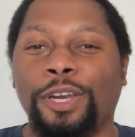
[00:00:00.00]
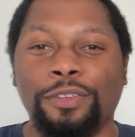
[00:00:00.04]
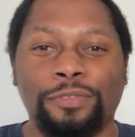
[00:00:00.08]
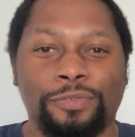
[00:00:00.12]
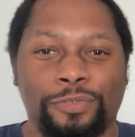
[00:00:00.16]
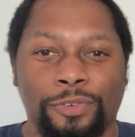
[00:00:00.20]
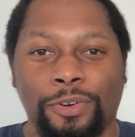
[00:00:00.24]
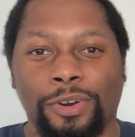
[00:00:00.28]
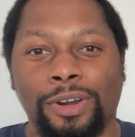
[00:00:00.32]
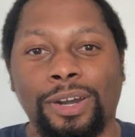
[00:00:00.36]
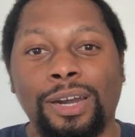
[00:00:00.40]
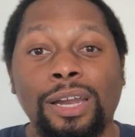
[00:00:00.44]

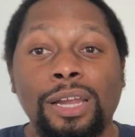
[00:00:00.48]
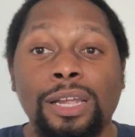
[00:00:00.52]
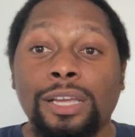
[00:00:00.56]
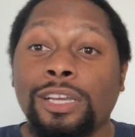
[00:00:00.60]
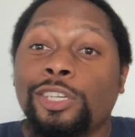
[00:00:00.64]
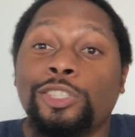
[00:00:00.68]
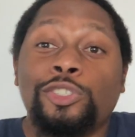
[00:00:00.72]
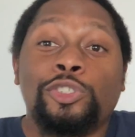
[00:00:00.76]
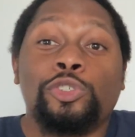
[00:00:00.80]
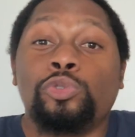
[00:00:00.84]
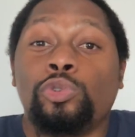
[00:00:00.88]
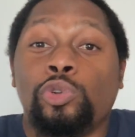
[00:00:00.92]
for it
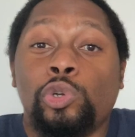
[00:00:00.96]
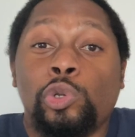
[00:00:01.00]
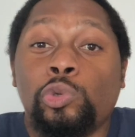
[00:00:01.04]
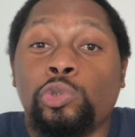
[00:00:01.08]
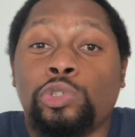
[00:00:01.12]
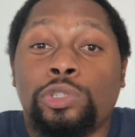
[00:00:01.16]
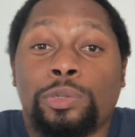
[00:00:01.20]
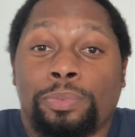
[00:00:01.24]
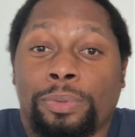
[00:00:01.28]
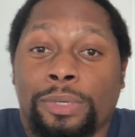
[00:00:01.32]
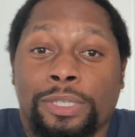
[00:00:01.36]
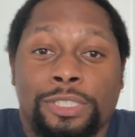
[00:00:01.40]
because you'd
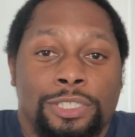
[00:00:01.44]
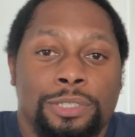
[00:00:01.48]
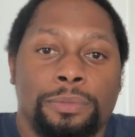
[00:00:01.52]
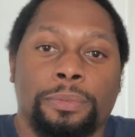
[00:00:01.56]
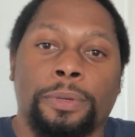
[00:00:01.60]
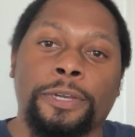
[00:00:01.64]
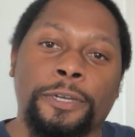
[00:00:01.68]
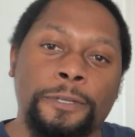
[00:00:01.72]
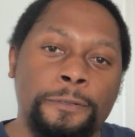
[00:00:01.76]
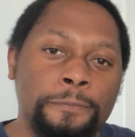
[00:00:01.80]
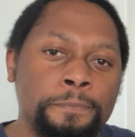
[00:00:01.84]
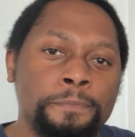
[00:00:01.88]
lose a bunch of
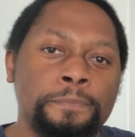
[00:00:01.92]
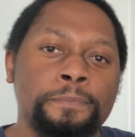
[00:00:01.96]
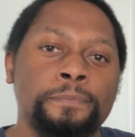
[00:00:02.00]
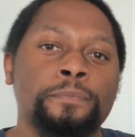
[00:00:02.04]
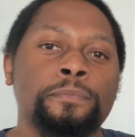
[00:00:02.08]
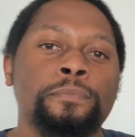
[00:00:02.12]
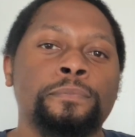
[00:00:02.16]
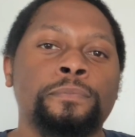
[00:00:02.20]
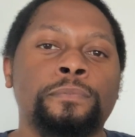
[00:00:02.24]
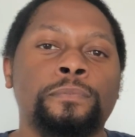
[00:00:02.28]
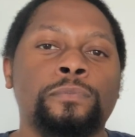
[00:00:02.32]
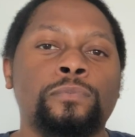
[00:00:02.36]
money.
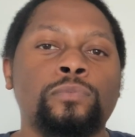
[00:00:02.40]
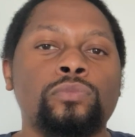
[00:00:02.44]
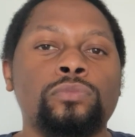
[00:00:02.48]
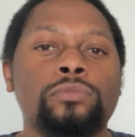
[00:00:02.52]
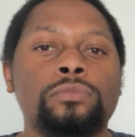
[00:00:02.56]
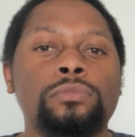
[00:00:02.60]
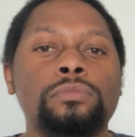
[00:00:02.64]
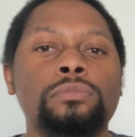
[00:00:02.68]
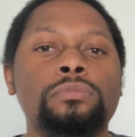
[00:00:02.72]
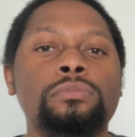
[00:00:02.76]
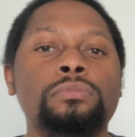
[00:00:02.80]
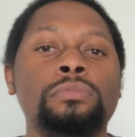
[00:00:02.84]

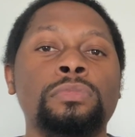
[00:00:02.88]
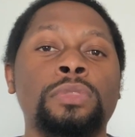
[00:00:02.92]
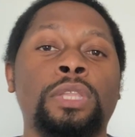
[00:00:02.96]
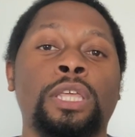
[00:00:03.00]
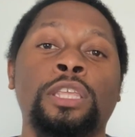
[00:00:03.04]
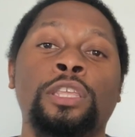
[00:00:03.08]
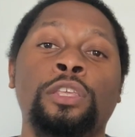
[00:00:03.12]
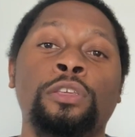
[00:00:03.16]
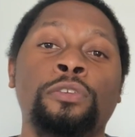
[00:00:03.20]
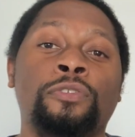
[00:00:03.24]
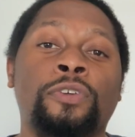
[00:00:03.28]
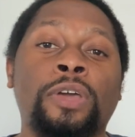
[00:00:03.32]
Then
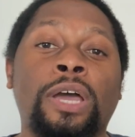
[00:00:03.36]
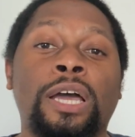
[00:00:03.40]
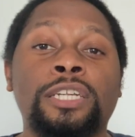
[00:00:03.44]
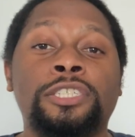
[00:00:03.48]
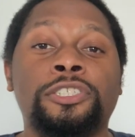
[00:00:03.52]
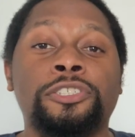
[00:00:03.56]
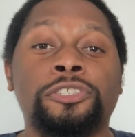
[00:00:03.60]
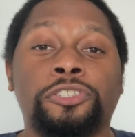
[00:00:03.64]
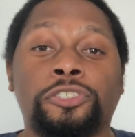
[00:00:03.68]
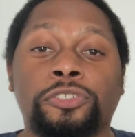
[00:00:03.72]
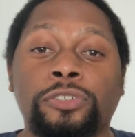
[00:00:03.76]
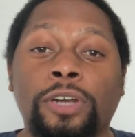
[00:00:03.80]
you've got
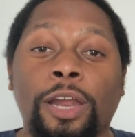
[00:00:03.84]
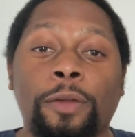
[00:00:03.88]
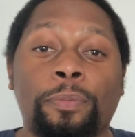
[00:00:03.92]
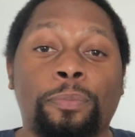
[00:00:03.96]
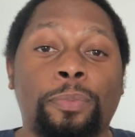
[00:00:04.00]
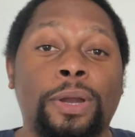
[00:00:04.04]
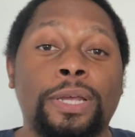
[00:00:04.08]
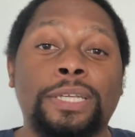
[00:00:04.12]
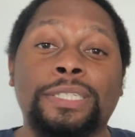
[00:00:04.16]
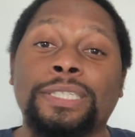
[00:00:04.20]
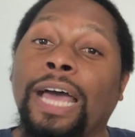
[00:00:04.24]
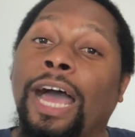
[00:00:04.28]
your strike
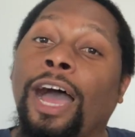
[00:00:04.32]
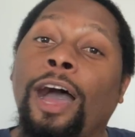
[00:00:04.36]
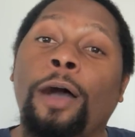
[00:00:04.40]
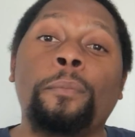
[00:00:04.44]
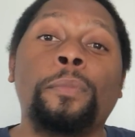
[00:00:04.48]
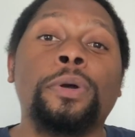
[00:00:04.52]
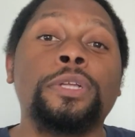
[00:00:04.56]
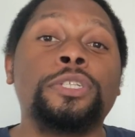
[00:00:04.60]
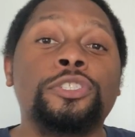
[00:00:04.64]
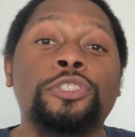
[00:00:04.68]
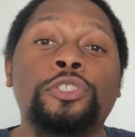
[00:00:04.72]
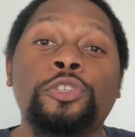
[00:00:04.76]
price. How
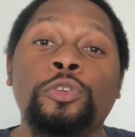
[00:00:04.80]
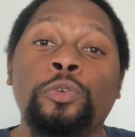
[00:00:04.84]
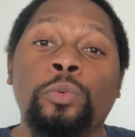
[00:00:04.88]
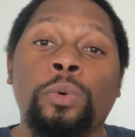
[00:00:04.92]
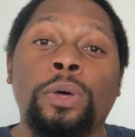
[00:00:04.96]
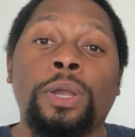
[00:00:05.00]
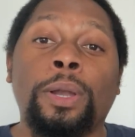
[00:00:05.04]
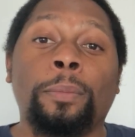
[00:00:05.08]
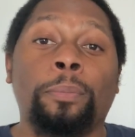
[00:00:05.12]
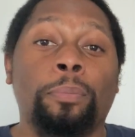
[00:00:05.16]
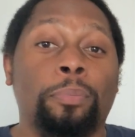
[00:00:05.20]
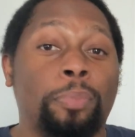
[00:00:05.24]
much do you
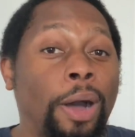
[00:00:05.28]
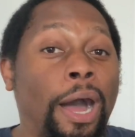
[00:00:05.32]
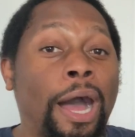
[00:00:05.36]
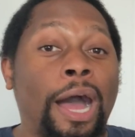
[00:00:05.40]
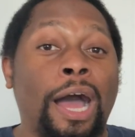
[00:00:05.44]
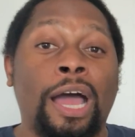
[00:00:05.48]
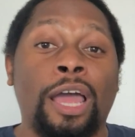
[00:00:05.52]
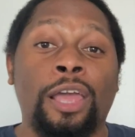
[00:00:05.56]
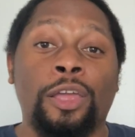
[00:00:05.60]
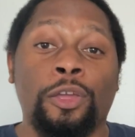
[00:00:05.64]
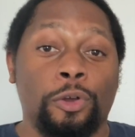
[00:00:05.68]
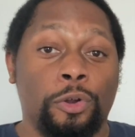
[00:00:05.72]
want to
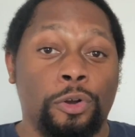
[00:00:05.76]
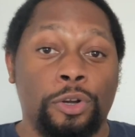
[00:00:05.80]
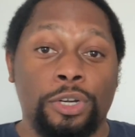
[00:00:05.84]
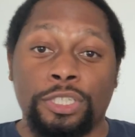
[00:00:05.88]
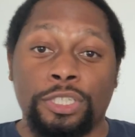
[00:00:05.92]
buy or